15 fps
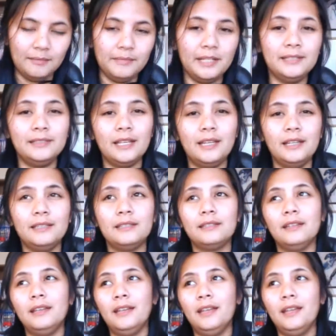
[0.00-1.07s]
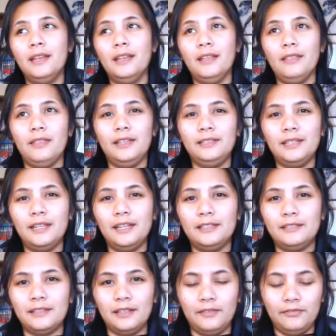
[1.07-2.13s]
Um, they said it's they said
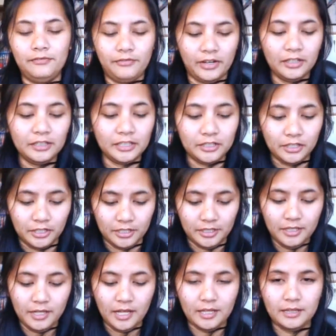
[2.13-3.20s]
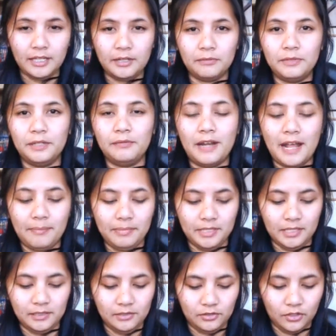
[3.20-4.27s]
it's uh, fairly good, and they
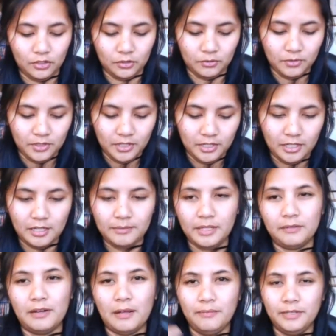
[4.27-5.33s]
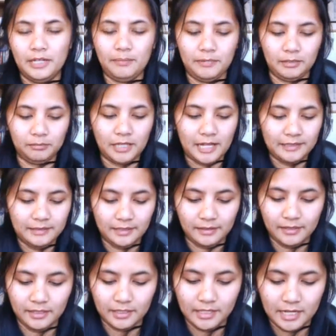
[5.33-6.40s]
rewrapped it, so um, they wrapped it up in the
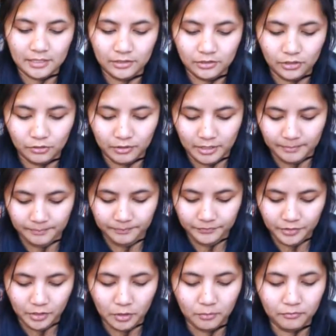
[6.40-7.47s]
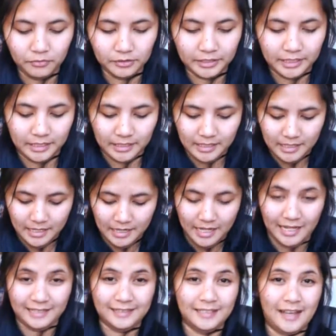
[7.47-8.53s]
plastic thing again, so um, hopefully
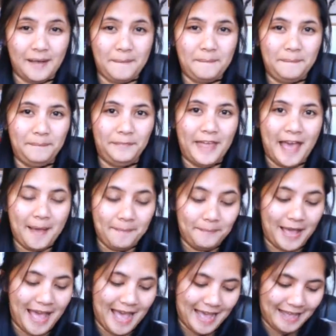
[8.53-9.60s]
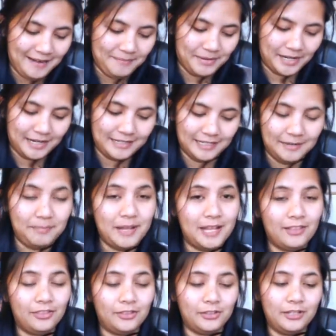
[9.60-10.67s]
it's not that bad, but I did
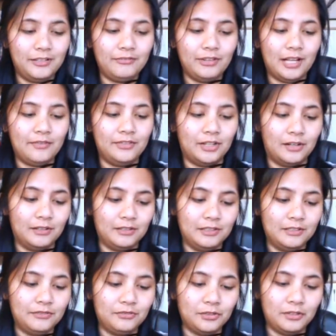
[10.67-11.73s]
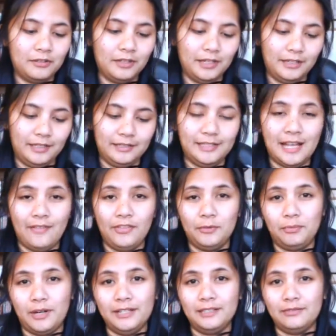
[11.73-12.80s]
pay $35 for it, and that's half
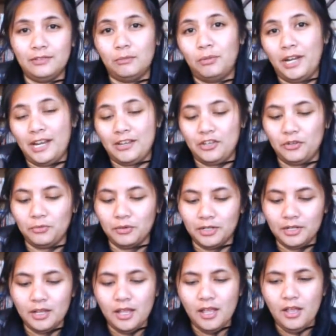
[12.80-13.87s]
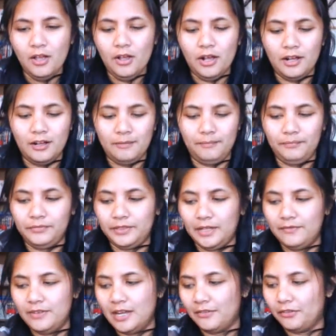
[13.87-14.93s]
the price of a brand new one. Um,
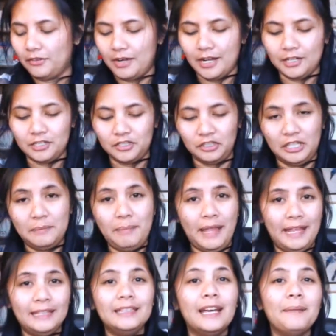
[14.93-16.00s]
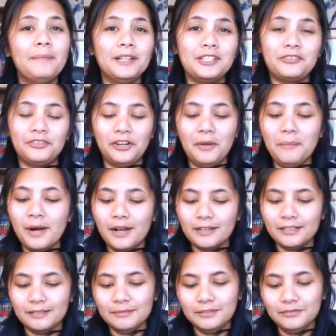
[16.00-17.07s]
I've never actually paid that much for a
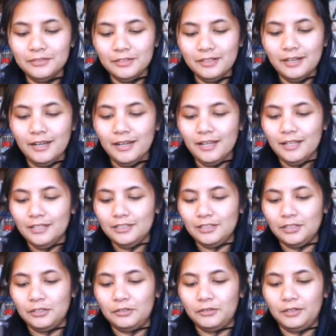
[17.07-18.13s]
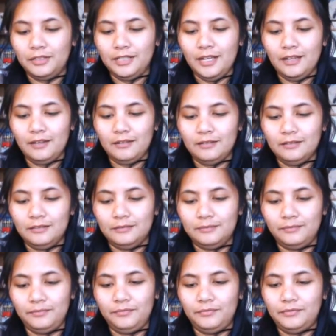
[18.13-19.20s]
manga before, so again,
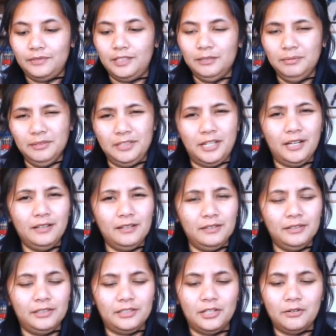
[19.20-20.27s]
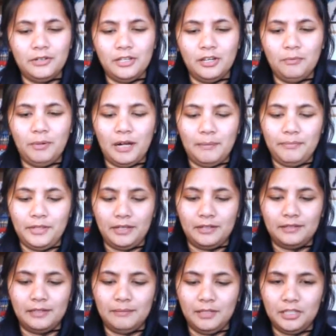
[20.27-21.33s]
um, double check on the Tokyopop
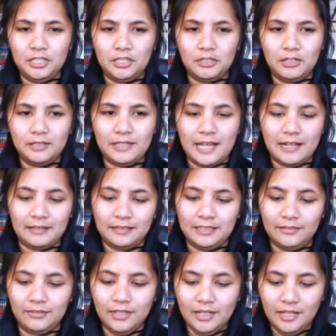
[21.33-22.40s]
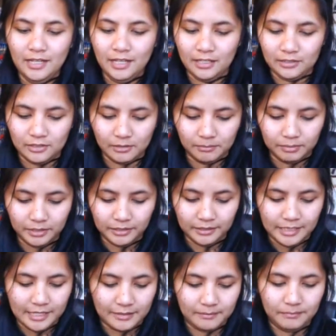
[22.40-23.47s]
thing, because I'm not sure exactly if it's
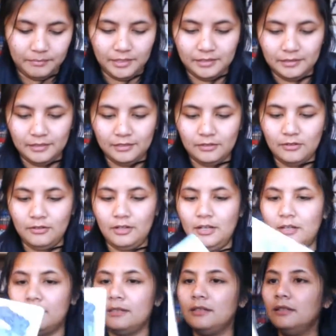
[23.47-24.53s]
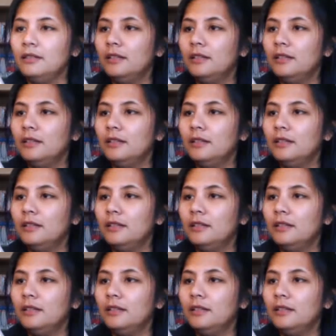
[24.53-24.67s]
completely out of business or not.